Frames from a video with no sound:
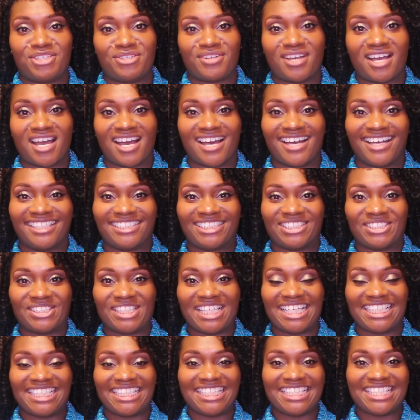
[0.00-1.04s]
you guys. So
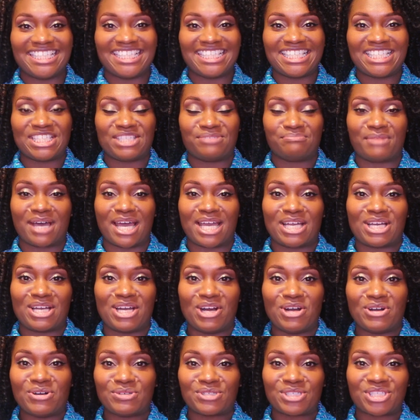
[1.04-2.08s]
that ends my
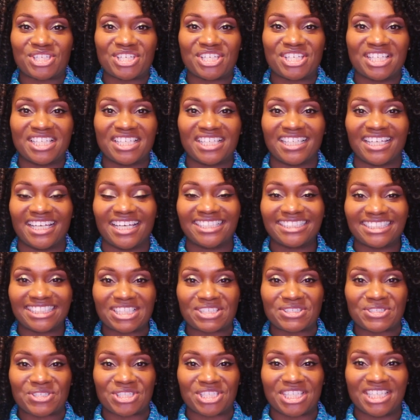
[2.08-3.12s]
Coach
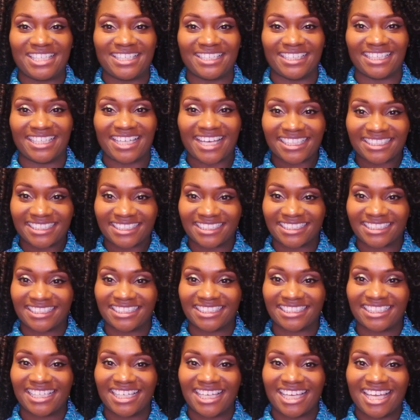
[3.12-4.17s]
SLG
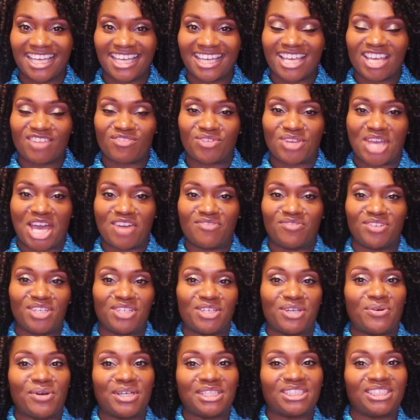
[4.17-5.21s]
collection. If you have any
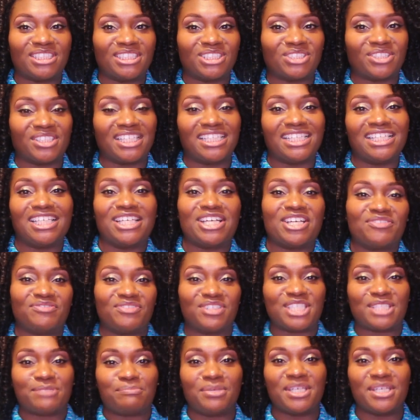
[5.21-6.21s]
questions on any of these